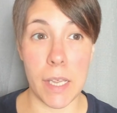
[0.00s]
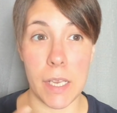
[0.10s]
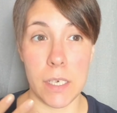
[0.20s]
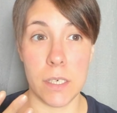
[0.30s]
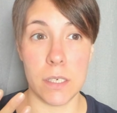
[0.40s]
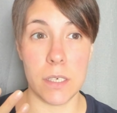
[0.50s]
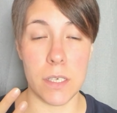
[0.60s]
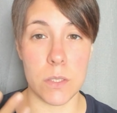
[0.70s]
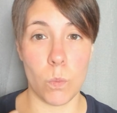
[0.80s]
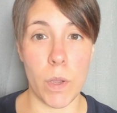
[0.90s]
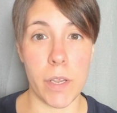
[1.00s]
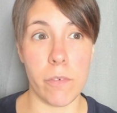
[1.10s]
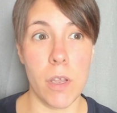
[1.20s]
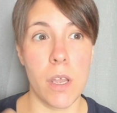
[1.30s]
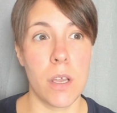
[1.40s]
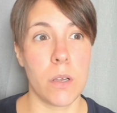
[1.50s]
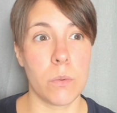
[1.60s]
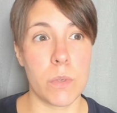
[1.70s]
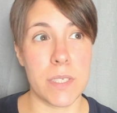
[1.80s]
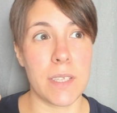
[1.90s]
and his wife
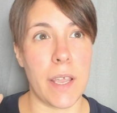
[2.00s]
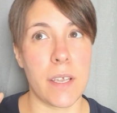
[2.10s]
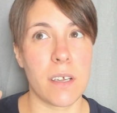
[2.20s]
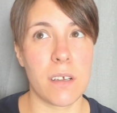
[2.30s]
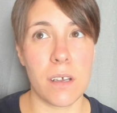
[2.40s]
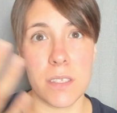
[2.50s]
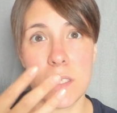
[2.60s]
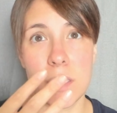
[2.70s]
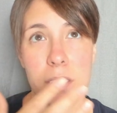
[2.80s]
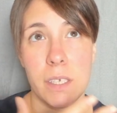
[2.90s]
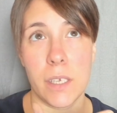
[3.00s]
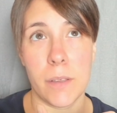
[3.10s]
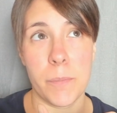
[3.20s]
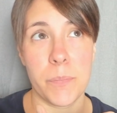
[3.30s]
was like constantly